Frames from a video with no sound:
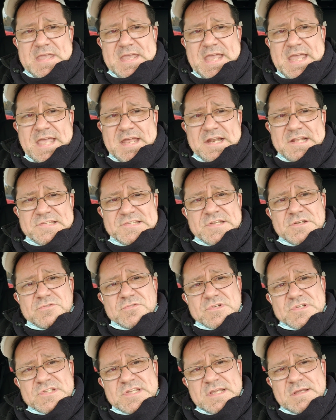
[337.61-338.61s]
And it's
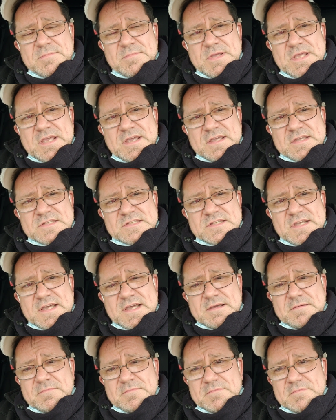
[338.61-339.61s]
interesting because
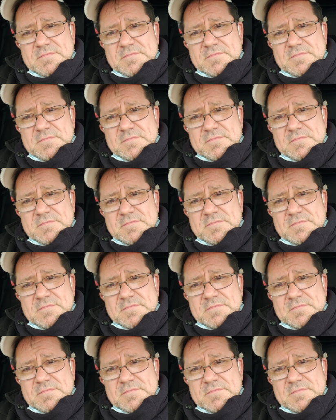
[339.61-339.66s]
uh,